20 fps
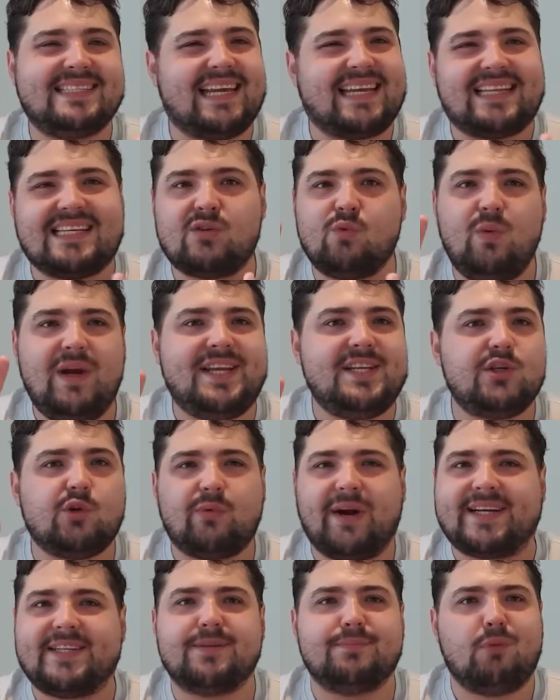like this weird
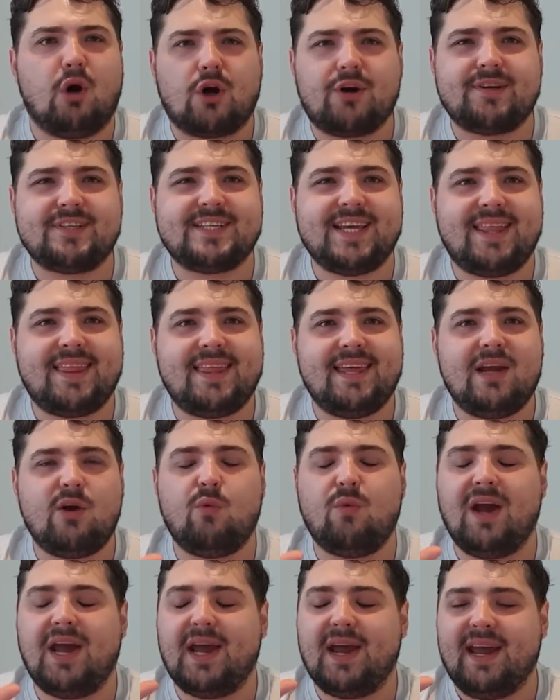direct democracy thing
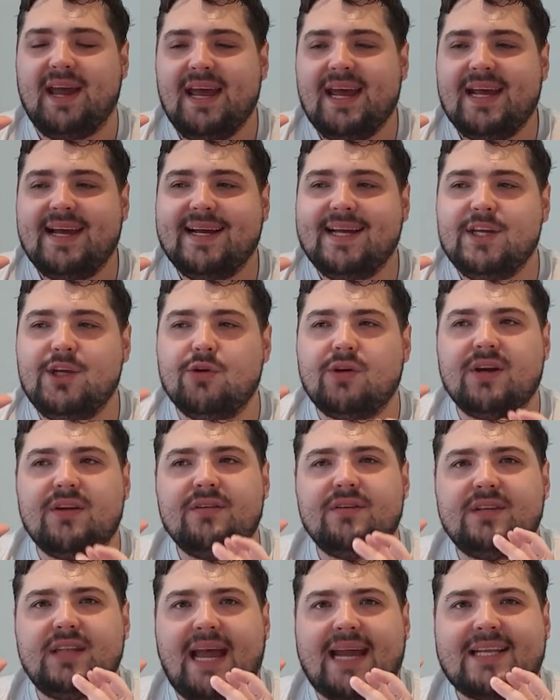where you
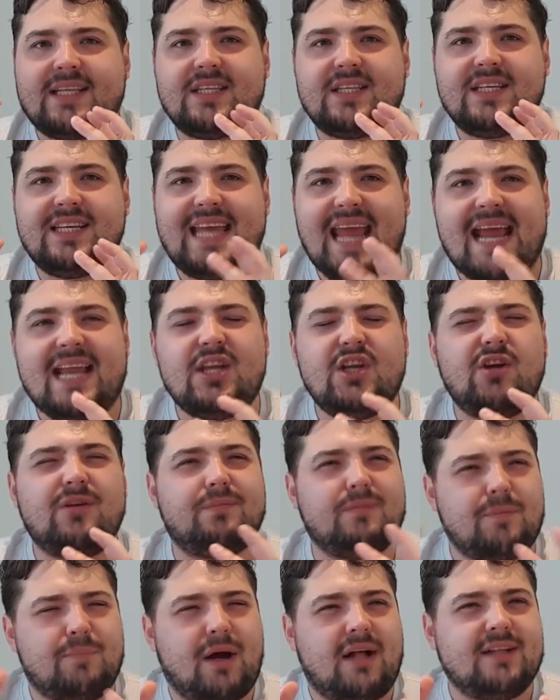can like get
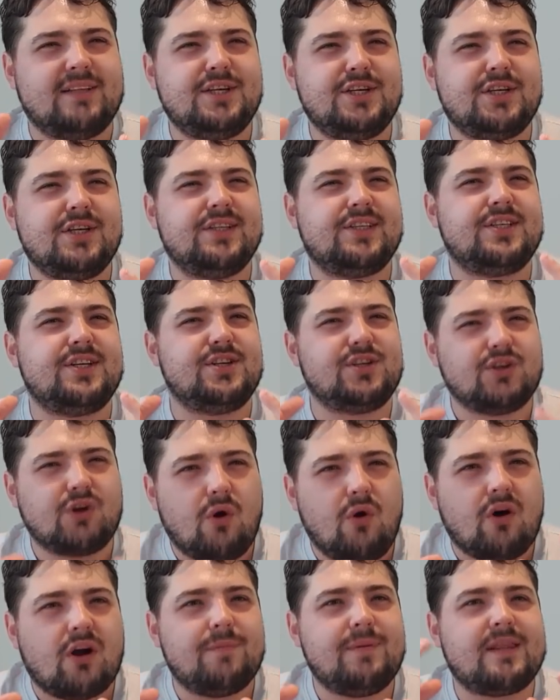the politicians to
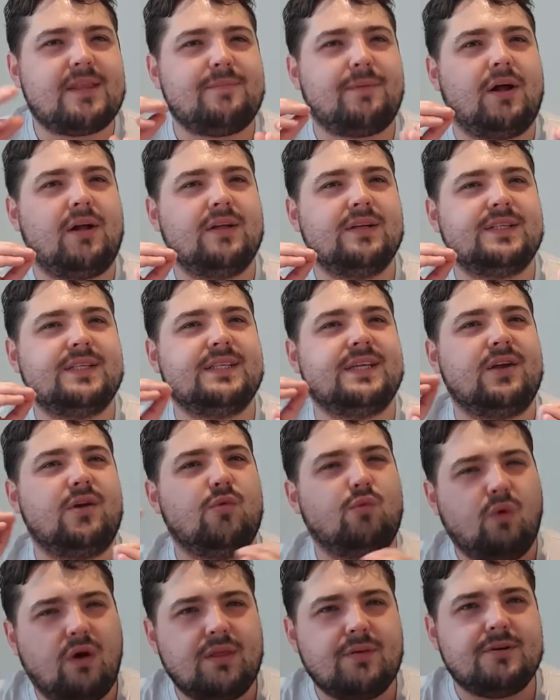talk about the policies that you
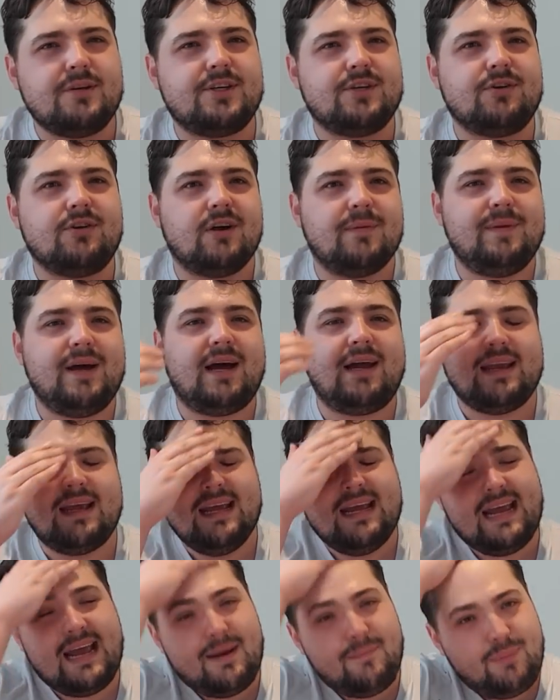want them to talk about,
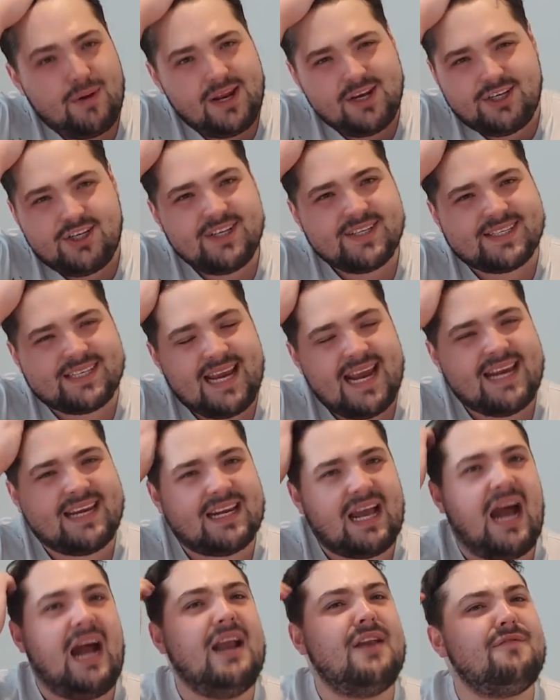but it
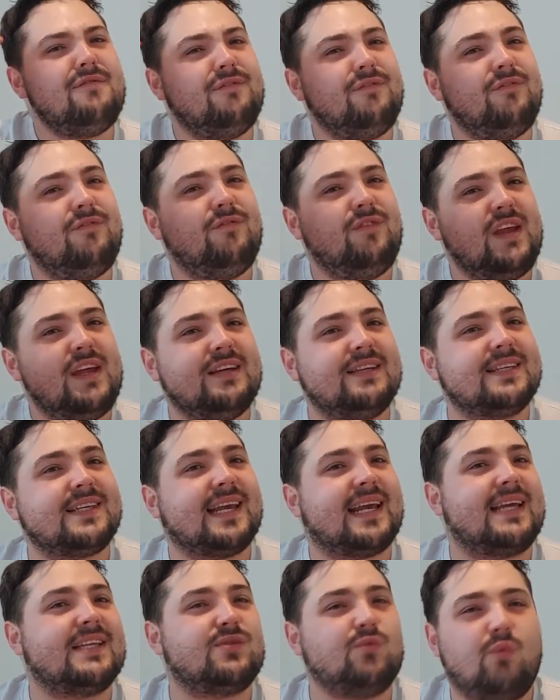kind of feels
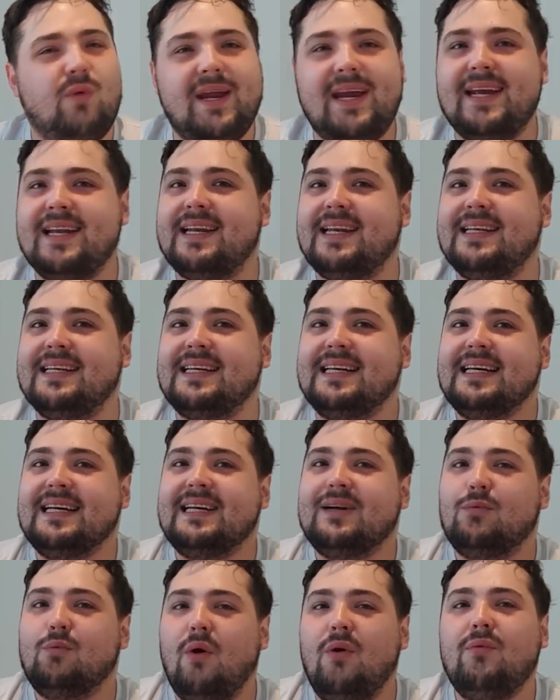like it's weird and
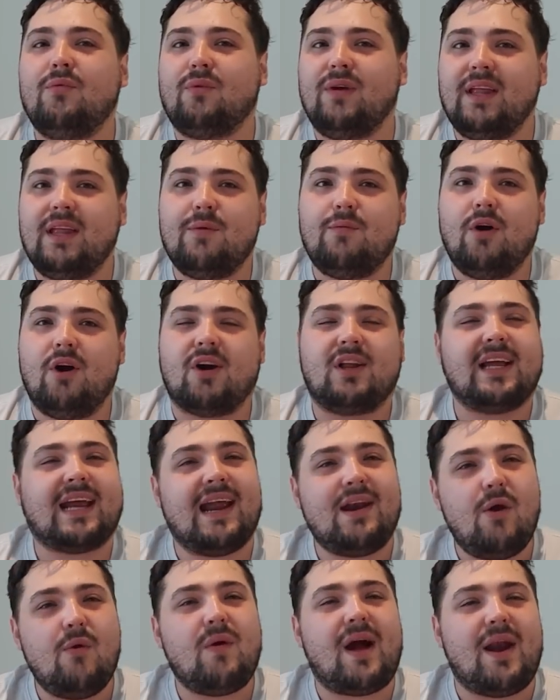won't really work. Like
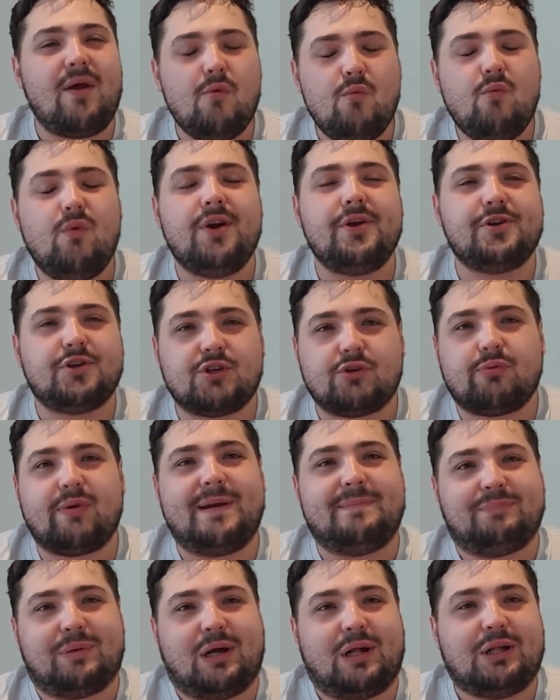I don't want to
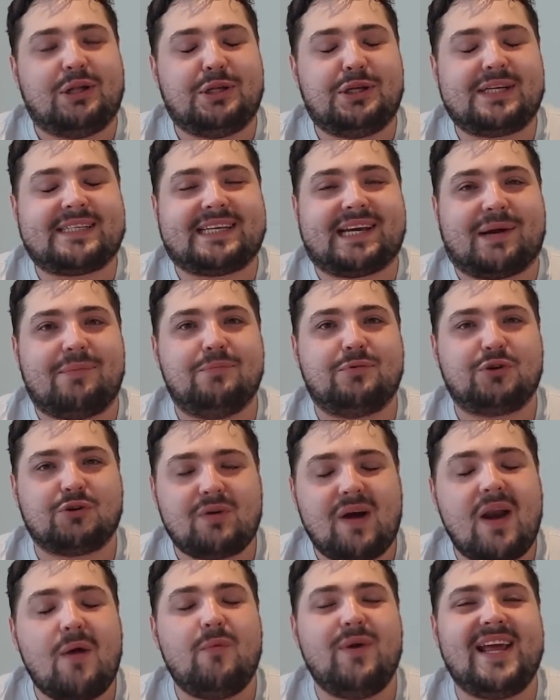treat politics like I'm
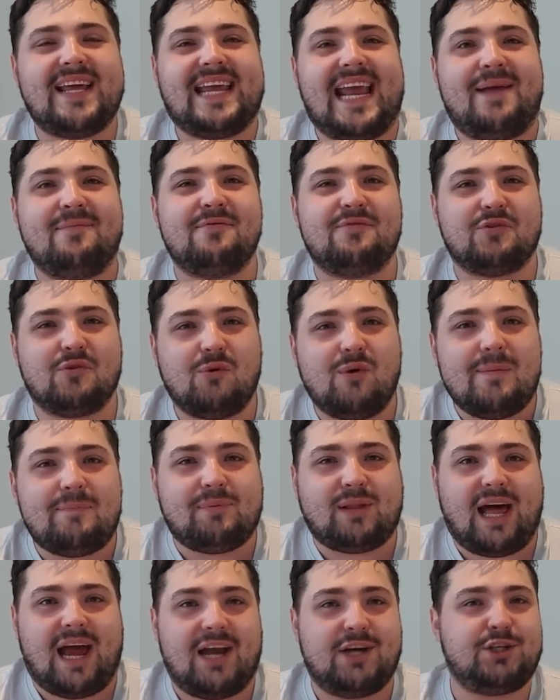trying to win a game of
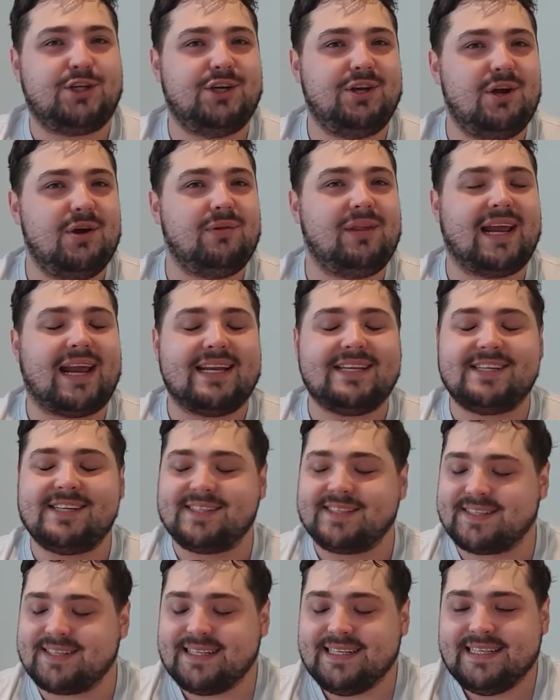Quiplash, you know? Like
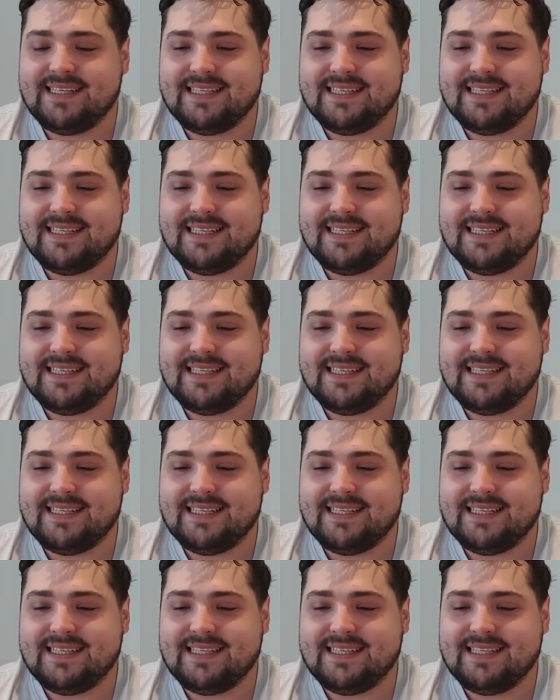there's